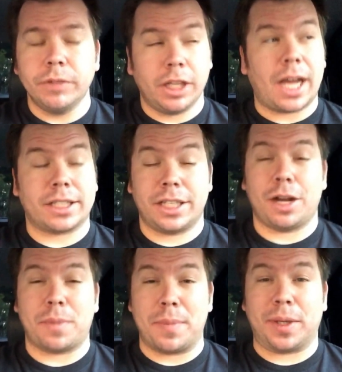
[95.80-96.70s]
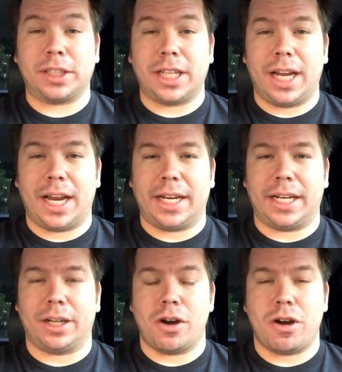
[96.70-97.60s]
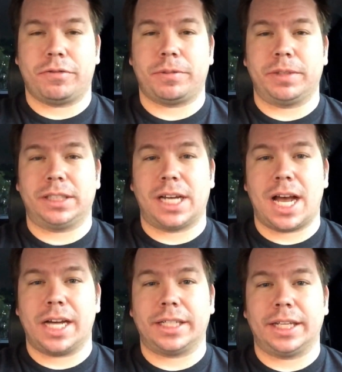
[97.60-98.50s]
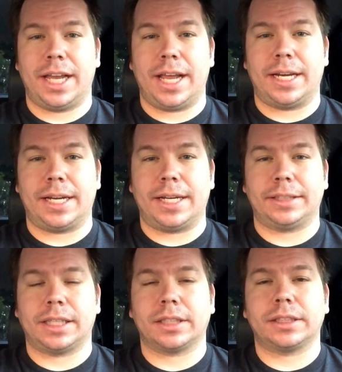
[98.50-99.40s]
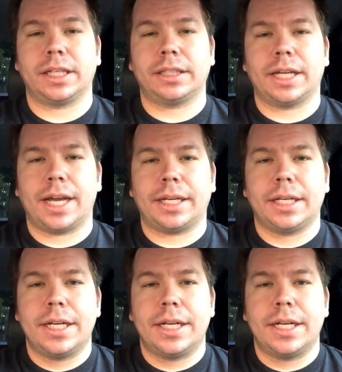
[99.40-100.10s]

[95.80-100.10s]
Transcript: actually on my birthday, I got a call from the doc, and doc said that